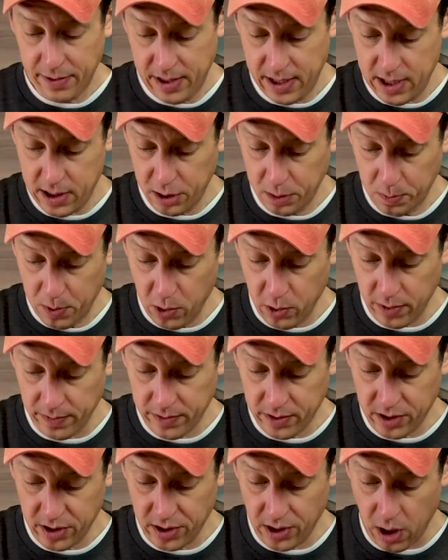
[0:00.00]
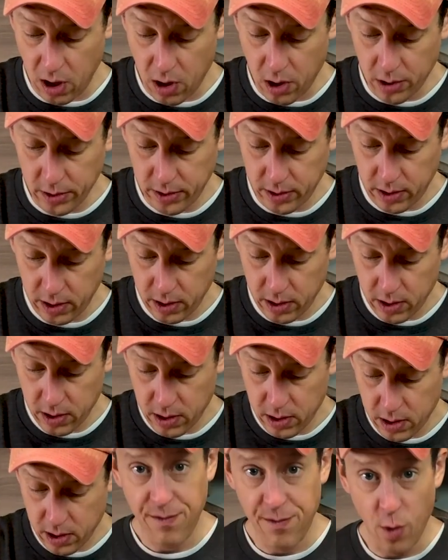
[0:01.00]
teaspoon of salt.
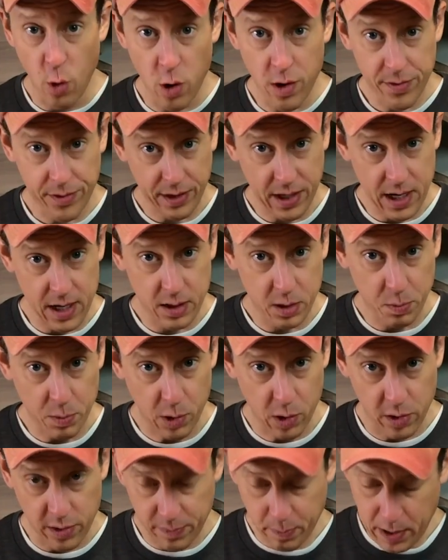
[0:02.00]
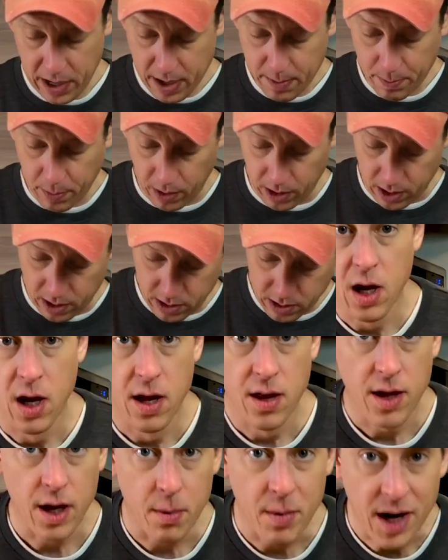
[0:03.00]
1/4 teaspoon of pepper.
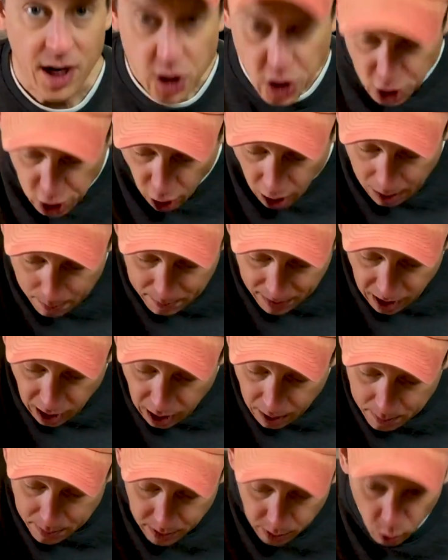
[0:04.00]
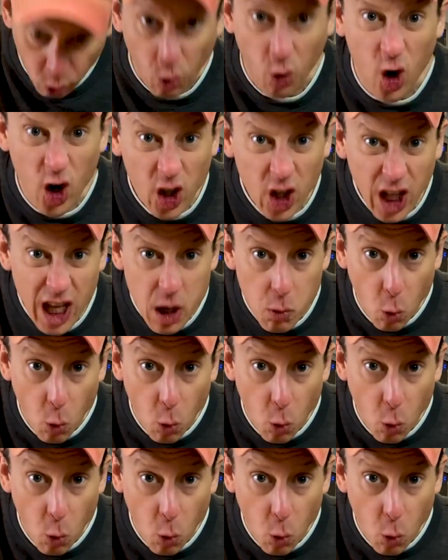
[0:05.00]
Then I'm going to chop up really